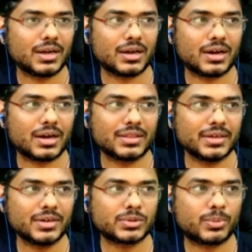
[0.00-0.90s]
I
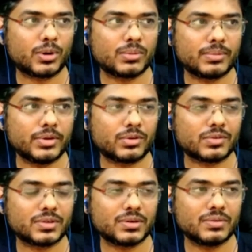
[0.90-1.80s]
think I was probably
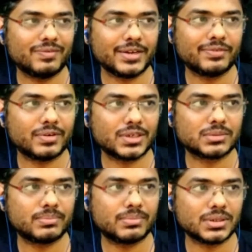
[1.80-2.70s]
one of the very
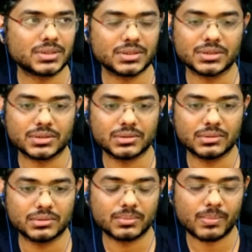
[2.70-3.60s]
first persons
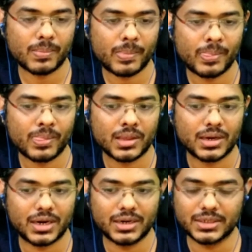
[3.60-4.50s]
to
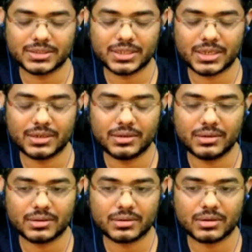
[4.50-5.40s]

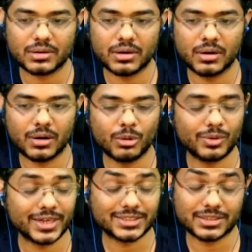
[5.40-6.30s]
understand
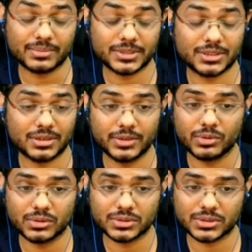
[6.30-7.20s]
how exceptional
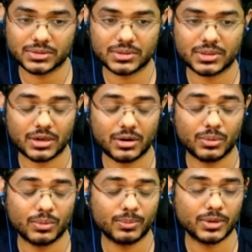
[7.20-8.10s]
he was,
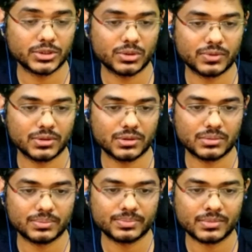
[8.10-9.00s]
how much of
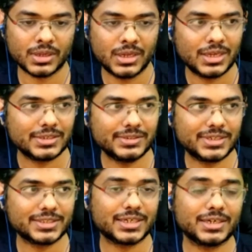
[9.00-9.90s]
a
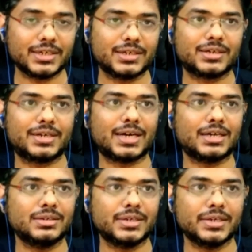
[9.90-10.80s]
gigantic
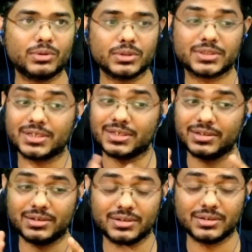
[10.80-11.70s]
talent he was.
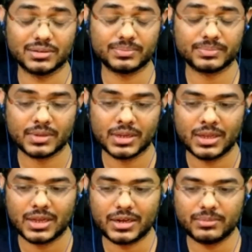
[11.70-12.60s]
And
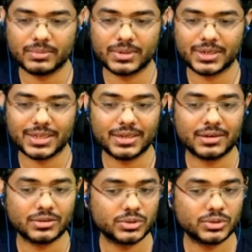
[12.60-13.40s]
I remember telling